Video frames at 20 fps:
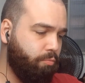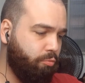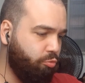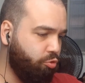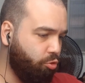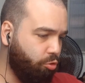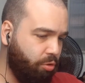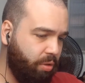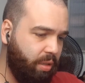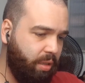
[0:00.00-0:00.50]

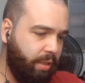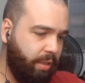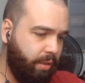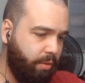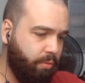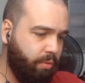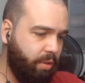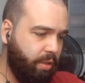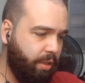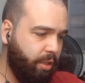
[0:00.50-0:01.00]
Really,
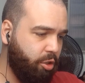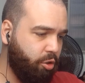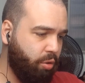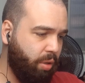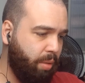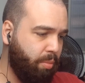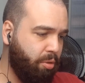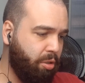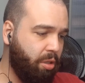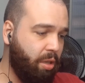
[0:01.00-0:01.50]
really
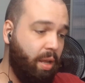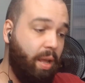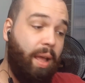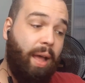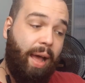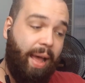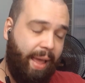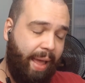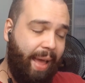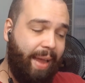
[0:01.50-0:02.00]
enjoyable.
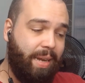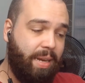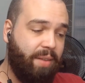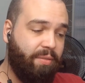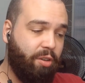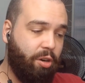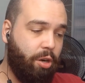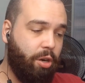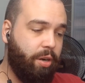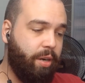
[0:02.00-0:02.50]
I had
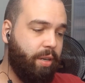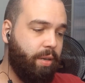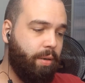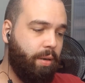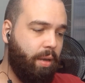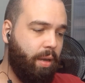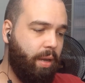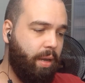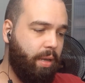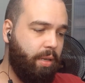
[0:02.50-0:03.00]
never heard it.
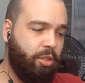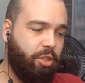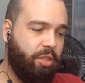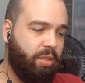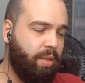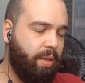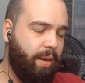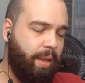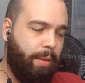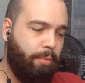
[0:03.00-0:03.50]
Uh, just
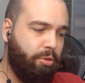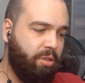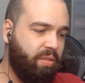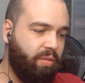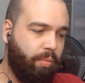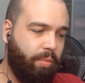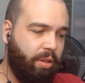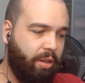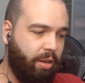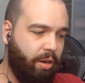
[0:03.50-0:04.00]
the name was
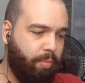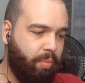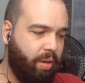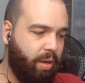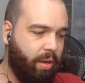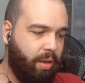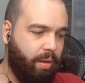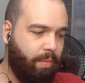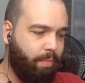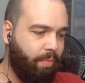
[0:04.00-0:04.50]
familiar, but
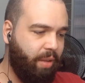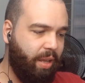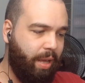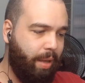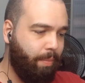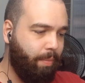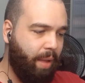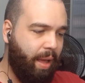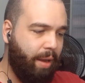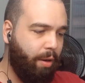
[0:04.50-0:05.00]
uh,
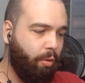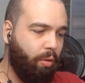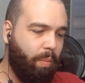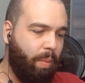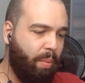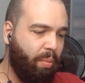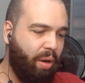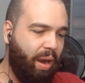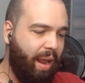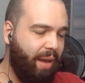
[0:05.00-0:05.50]
yeah, I don't
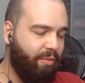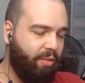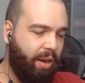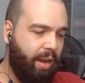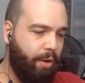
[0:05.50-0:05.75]
remember ever